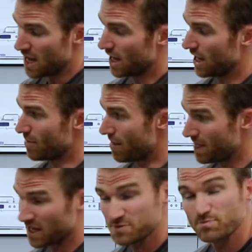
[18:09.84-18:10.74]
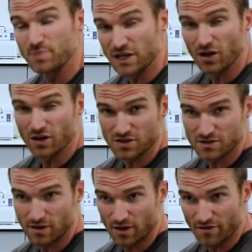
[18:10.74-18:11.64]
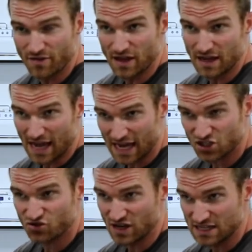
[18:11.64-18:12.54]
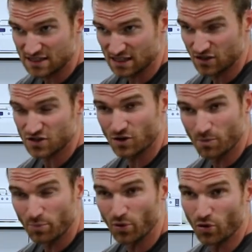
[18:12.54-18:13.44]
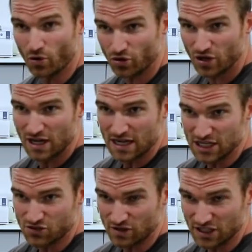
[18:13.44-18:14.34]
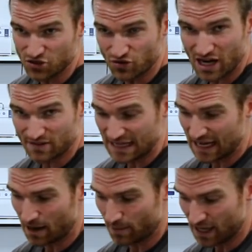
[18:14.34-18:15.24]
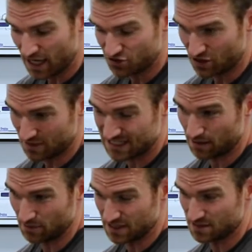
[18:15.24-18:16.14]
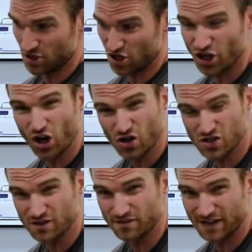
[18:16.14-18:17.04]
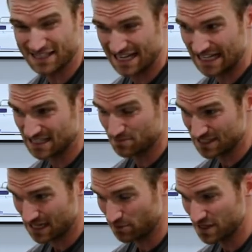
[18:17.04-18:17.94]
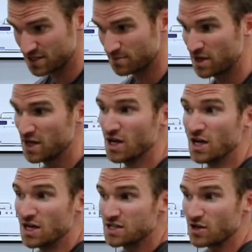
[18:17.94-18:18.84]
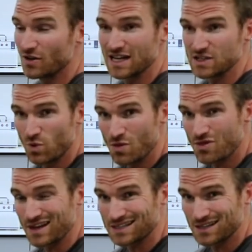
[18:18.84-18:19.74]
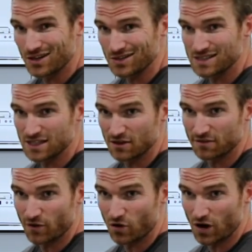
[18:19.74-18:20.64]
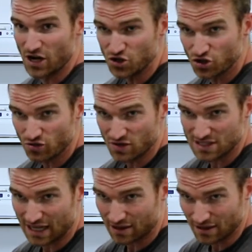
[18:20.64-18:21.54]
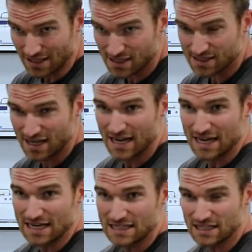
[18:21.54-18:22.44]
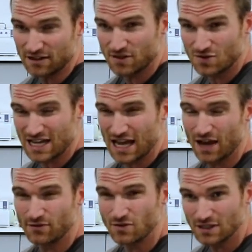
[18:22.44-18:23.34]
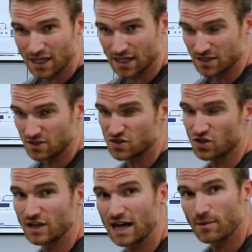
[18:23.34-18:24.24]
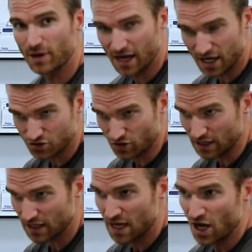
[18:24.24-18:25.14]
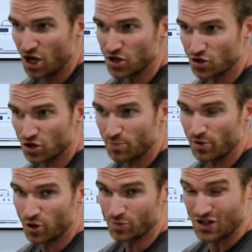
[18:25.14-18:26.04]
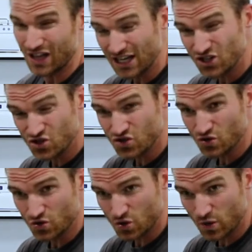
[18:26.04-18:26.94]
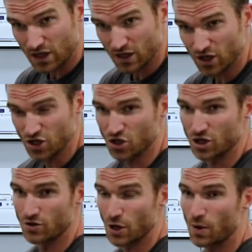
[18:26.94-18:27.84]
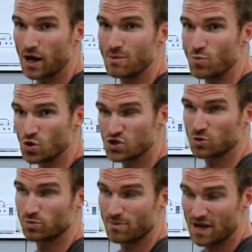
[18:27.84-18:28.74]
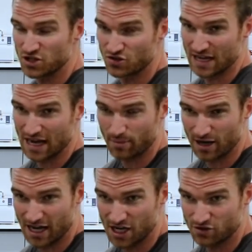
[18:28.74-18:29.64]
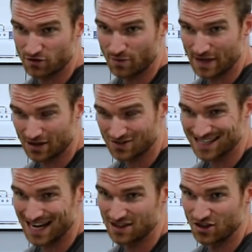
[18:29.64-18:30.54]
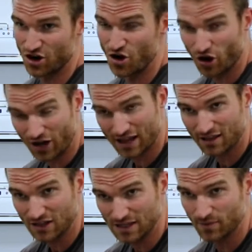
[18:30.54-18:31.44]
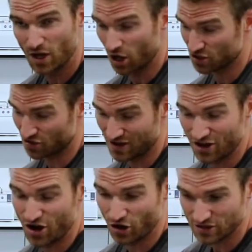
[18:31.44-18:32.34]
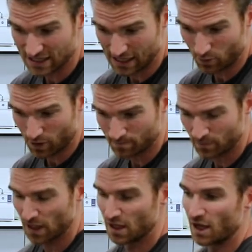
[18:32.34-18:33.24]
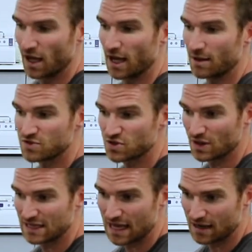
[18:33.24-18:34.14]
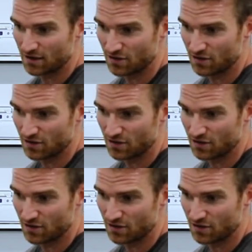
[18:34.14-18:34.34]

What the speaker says: And that's because of the extra insulin that's on board is really driving carbohydrate metabolism at the cost of fatty acid metabolism. So that is one thing to consider for endurance athletes, is if there is a heavy reliance on carbohydrate, you're going to burn up your glycogen stores quicker, you're going to require more supplementary carbohydrate from the outside than a non-athlete, than a non-type 1. So again,